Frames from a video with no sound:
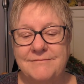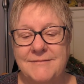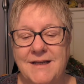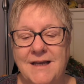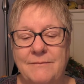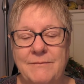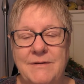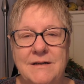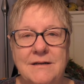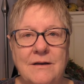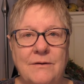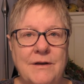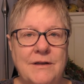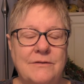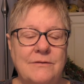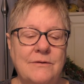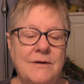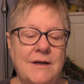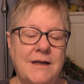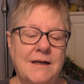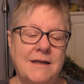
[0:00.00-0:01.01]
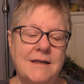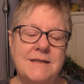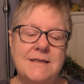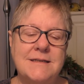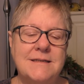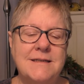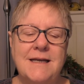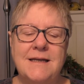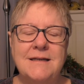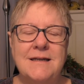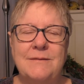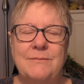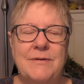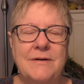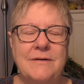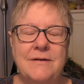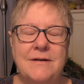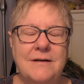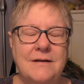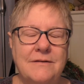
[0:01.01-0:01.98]
I've been going through an extended
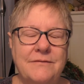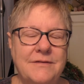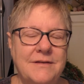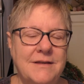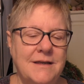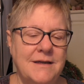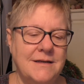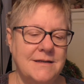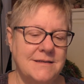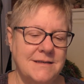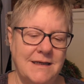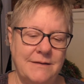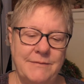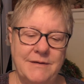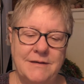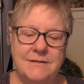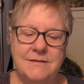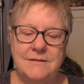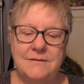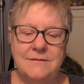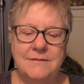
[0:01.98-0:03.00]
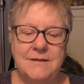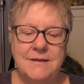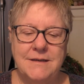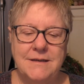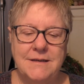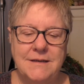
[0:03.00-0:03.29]
period of things seeming to